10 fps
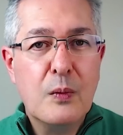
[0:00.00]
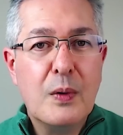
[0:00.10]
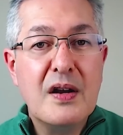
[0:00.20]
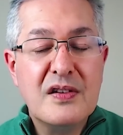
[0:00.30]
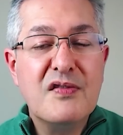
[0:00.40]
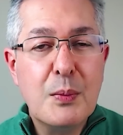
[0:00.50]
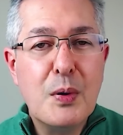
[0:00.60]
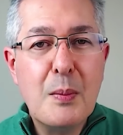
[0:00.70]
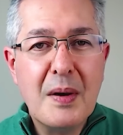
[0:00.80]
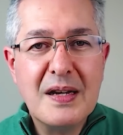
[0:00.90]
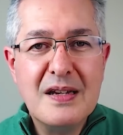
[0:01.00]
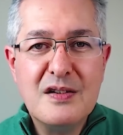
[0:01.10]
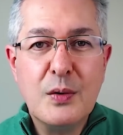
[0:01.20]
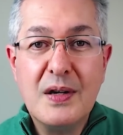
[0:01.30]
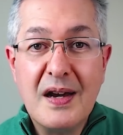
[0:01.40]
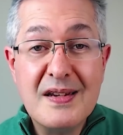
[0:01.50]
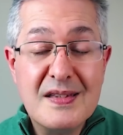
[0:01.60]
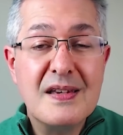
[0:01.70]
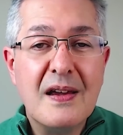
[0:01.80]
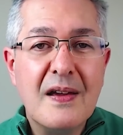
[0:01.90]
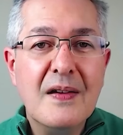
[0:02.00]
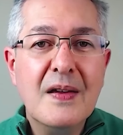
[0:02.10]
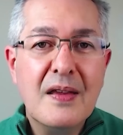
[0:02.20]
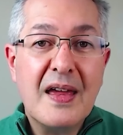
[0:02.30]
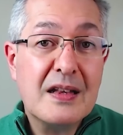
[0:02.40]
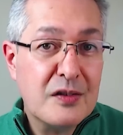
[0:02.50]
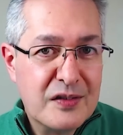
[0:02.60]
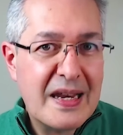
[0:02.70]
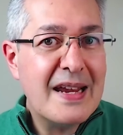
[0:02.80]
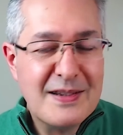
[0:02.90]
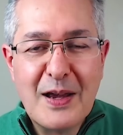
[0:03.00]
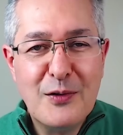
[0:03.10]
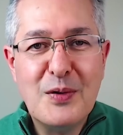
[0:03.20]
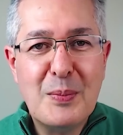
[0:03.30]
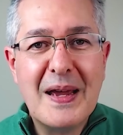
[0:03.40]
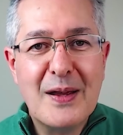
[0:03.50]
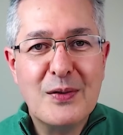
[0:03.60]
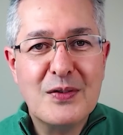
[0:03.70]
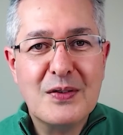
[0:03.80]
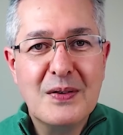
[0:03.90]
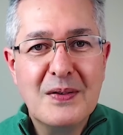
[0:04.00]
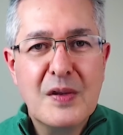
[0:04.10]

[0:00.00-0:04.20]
Whereas if you put money into an ISA, that'll stay as £100.